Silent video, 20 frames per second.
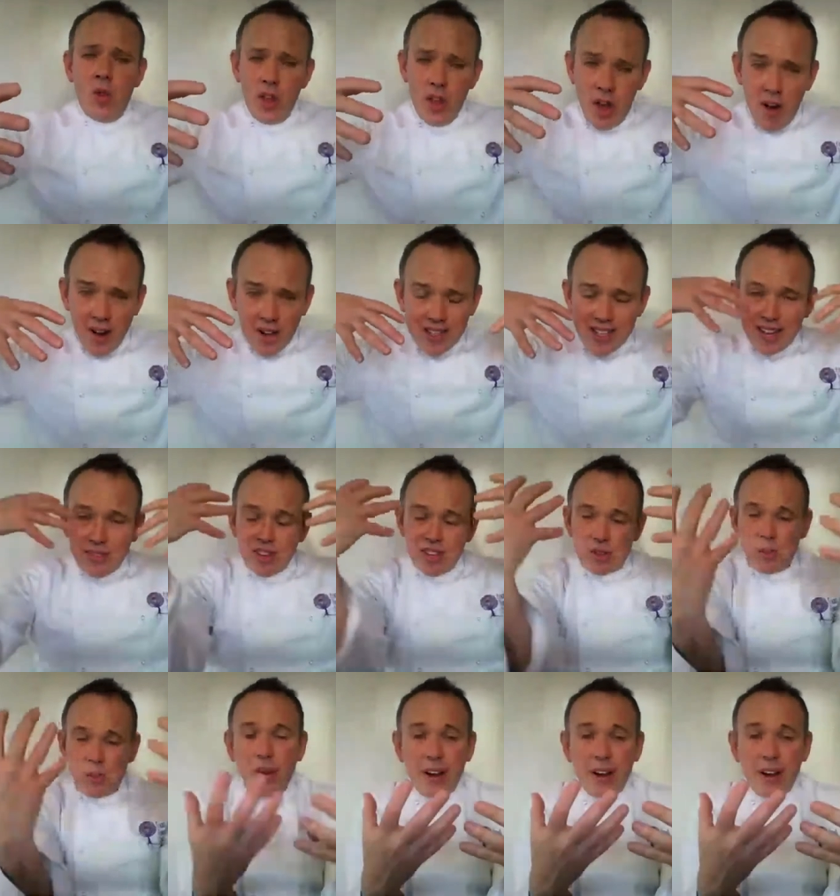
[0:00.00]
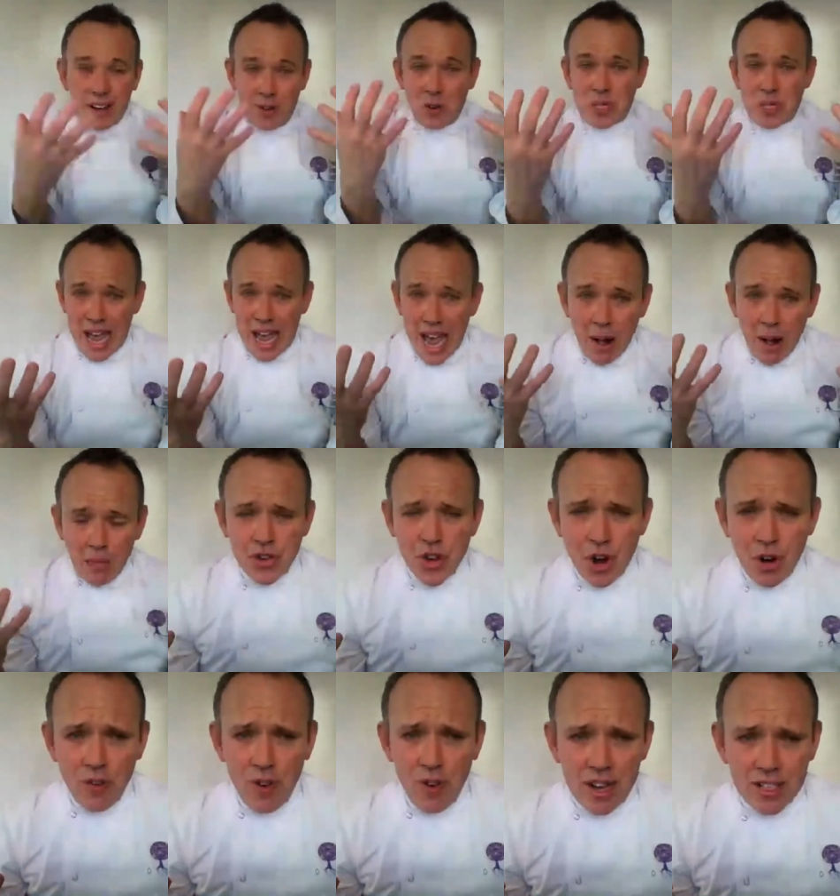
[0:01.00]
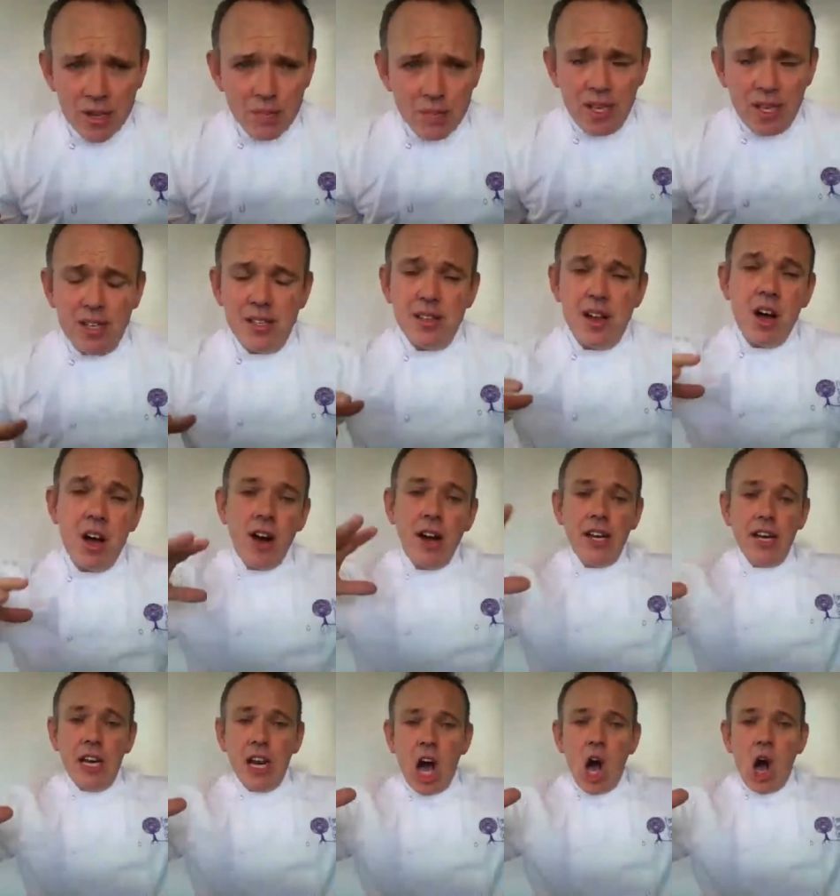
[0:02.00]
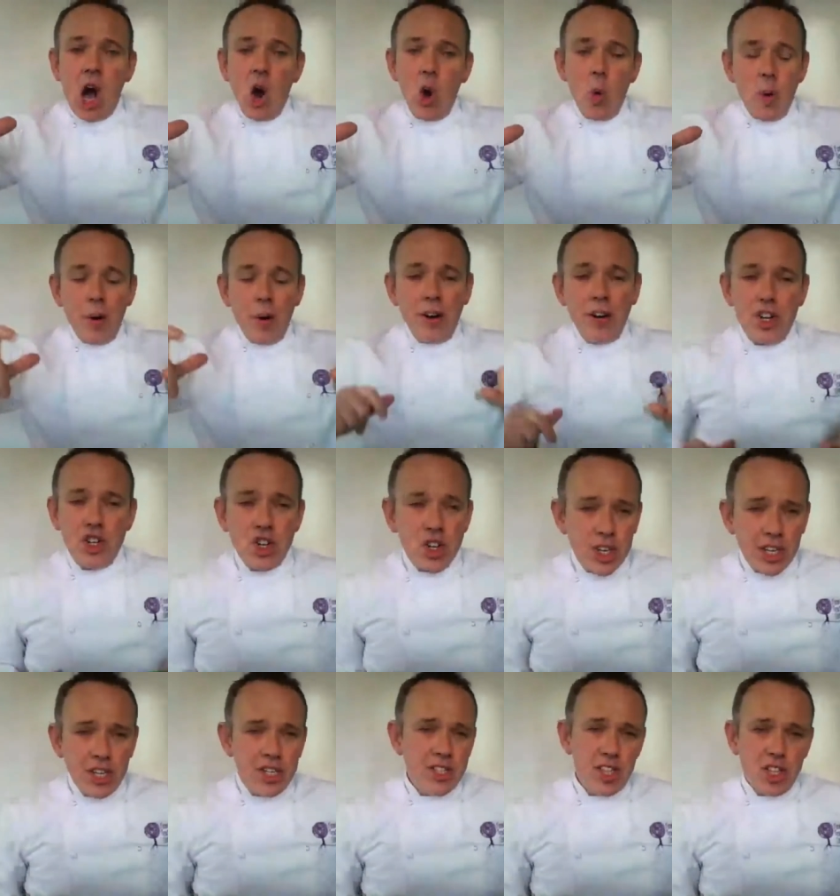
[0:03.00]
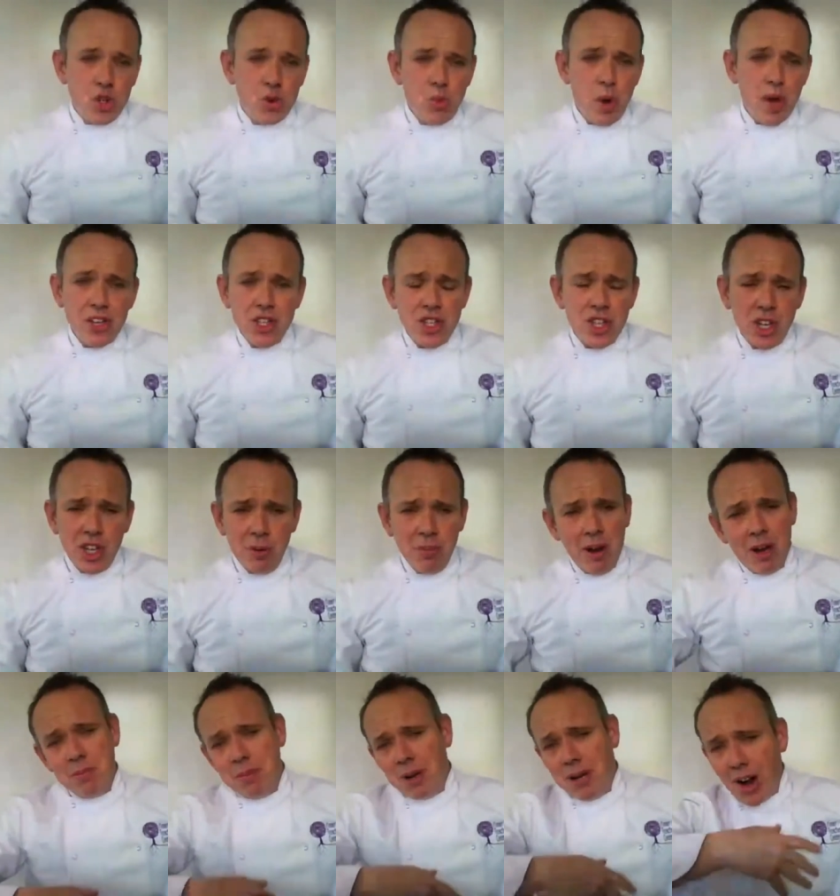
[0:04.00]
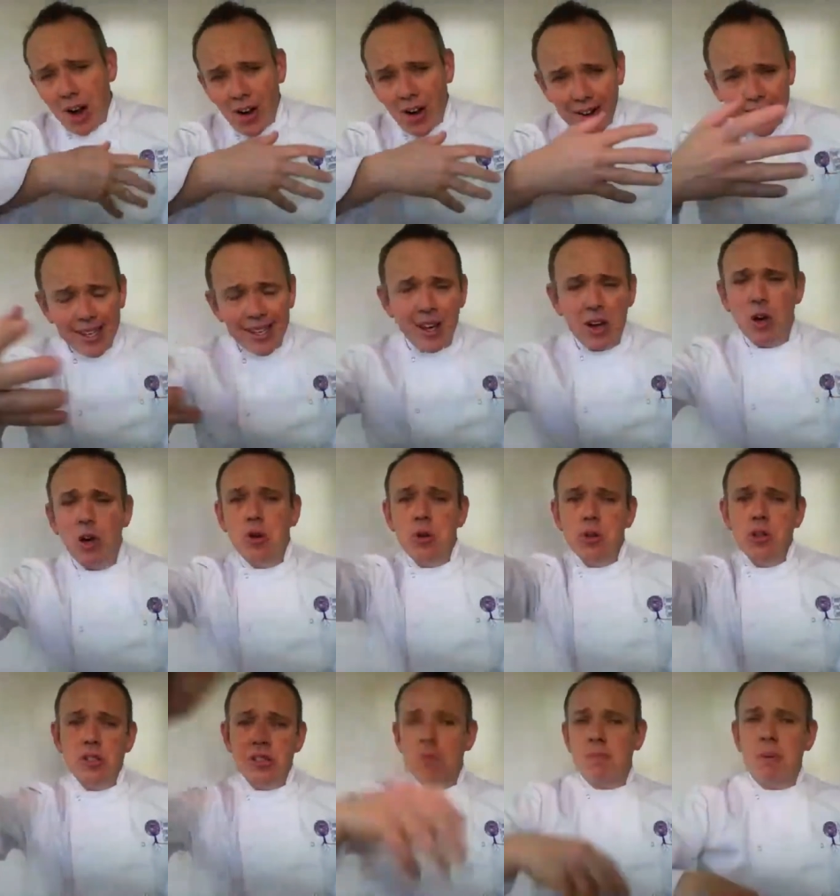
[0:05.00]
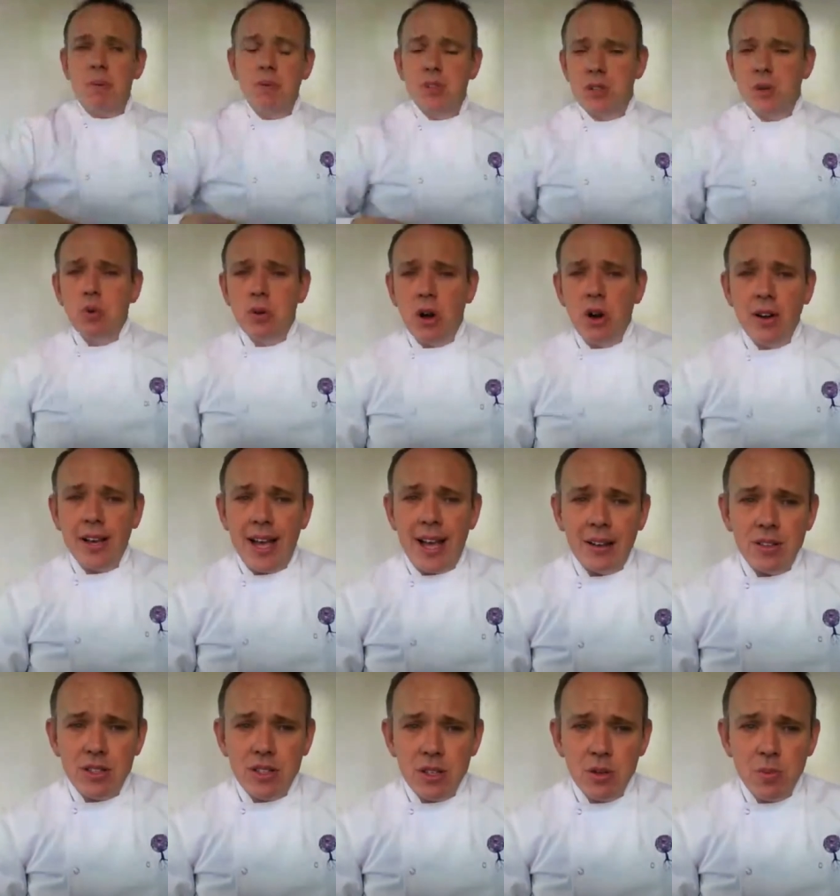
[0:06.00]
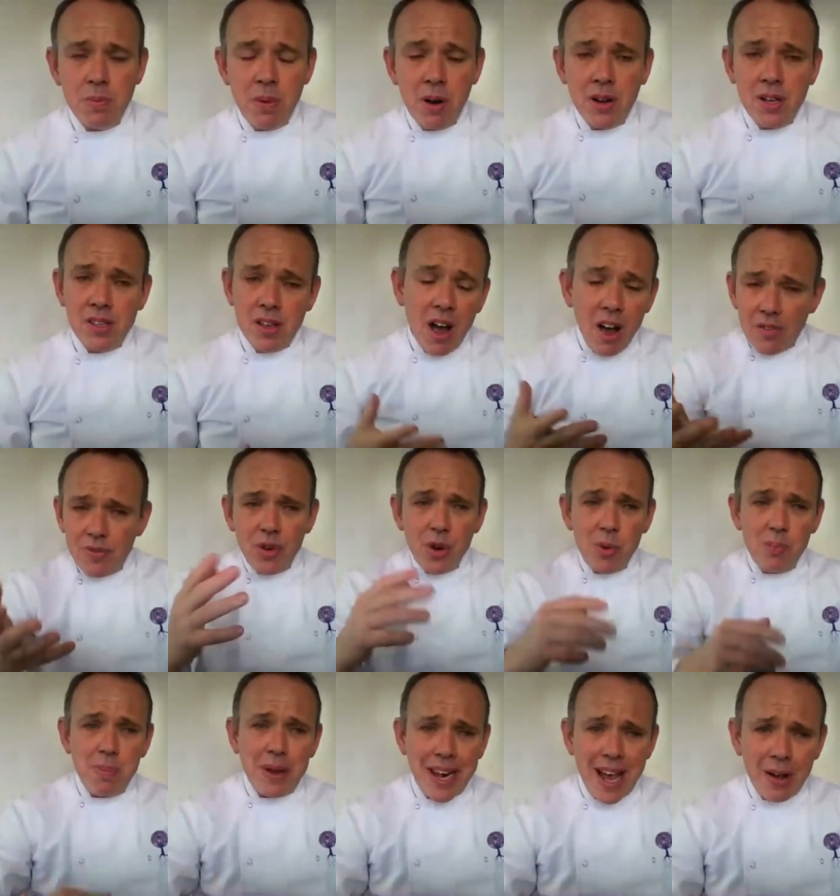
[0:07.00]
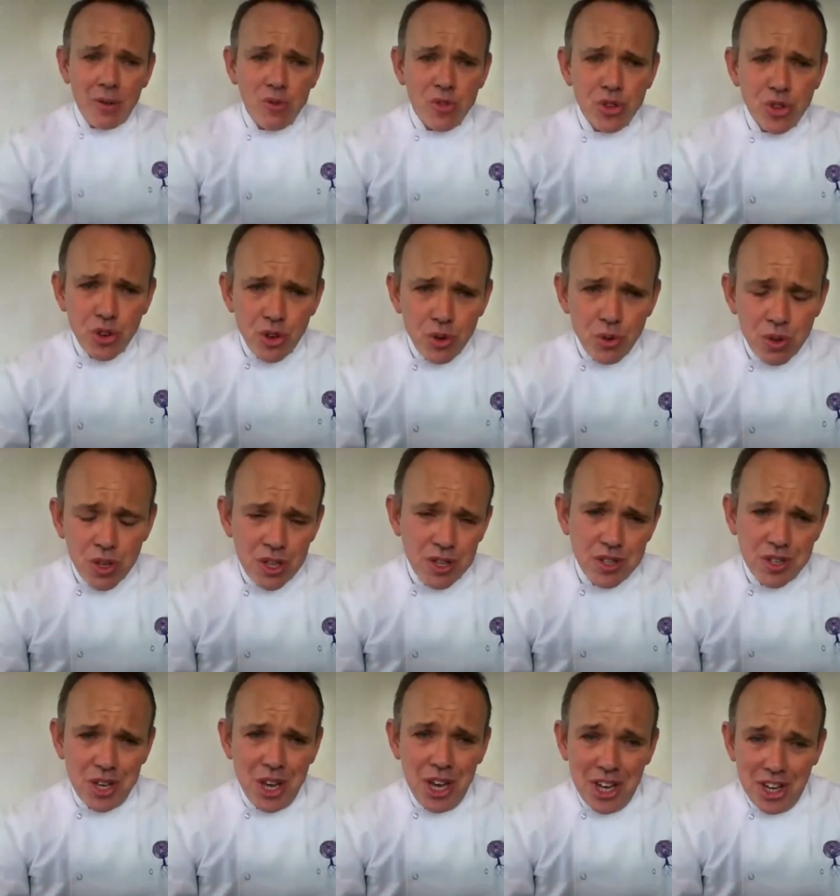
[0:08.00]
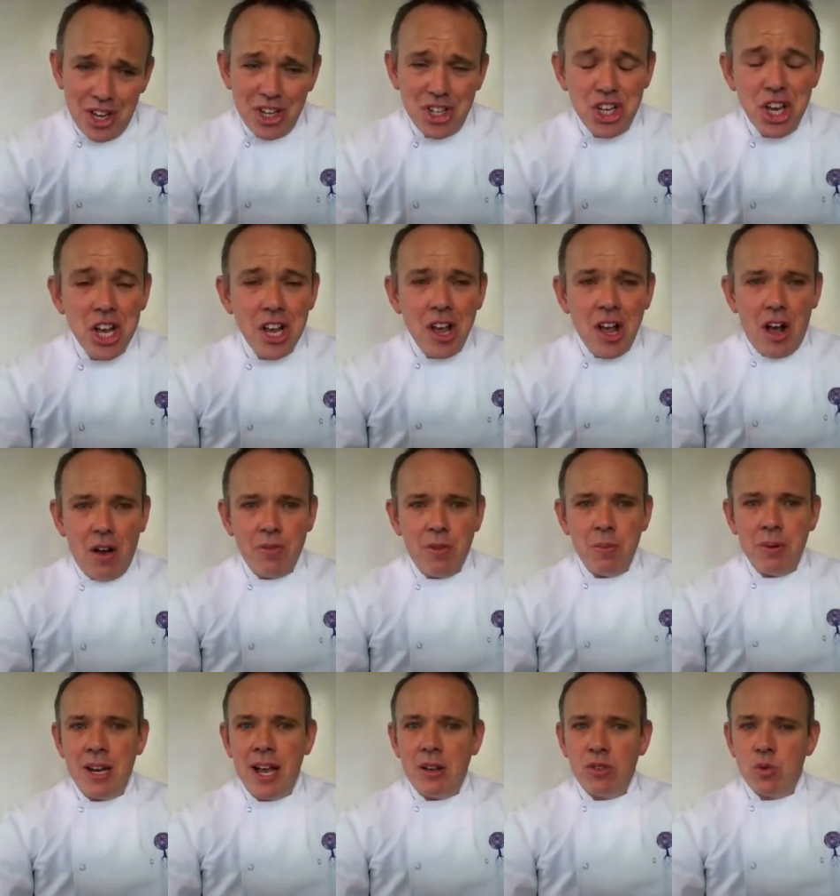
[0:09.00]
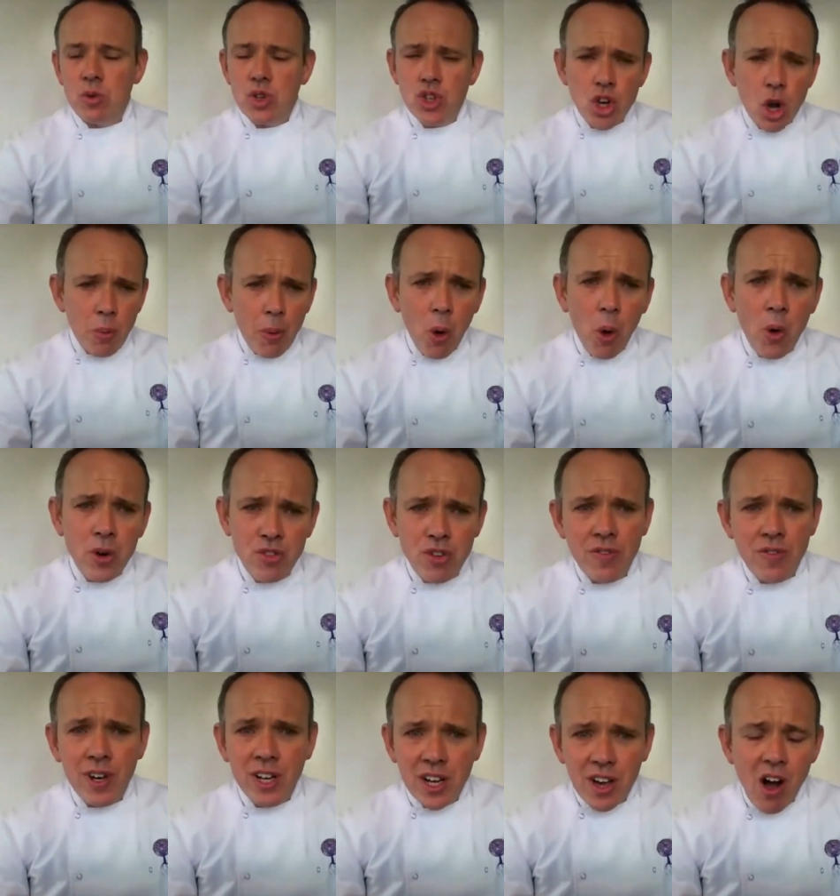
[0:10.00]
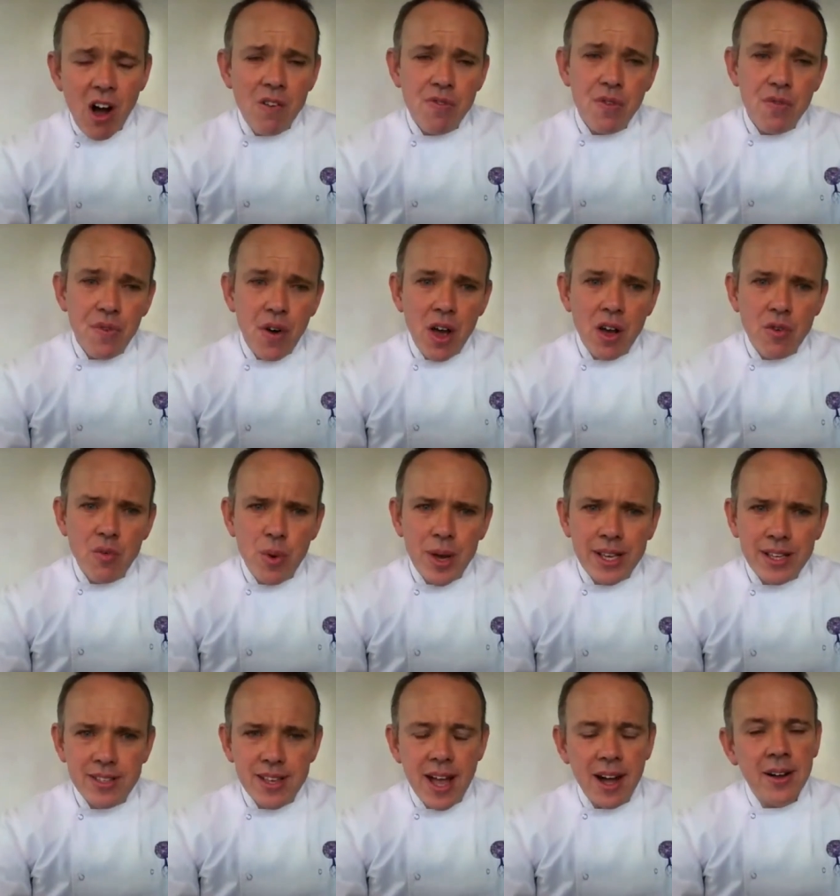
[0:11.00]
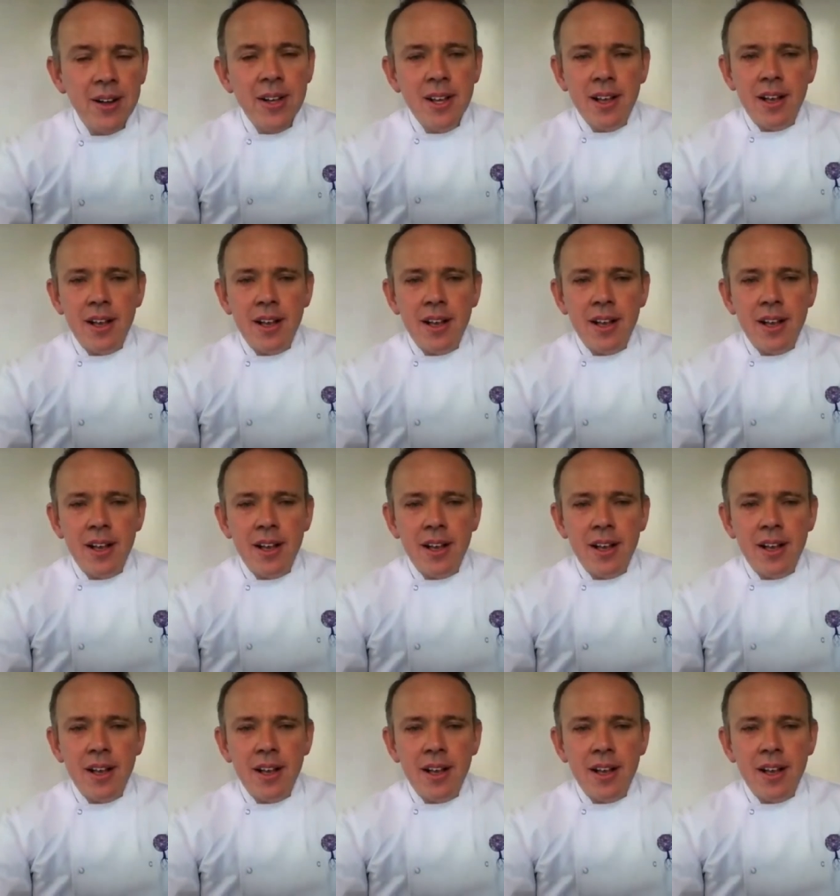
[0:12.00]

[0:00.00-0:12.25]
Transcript: The idea is we're going to adapt our recipes. I know we're in a tricky situation at the moment. I know some people still can't get out to supermarkets. I've not been out to a shop or driven a car for 5 weeks now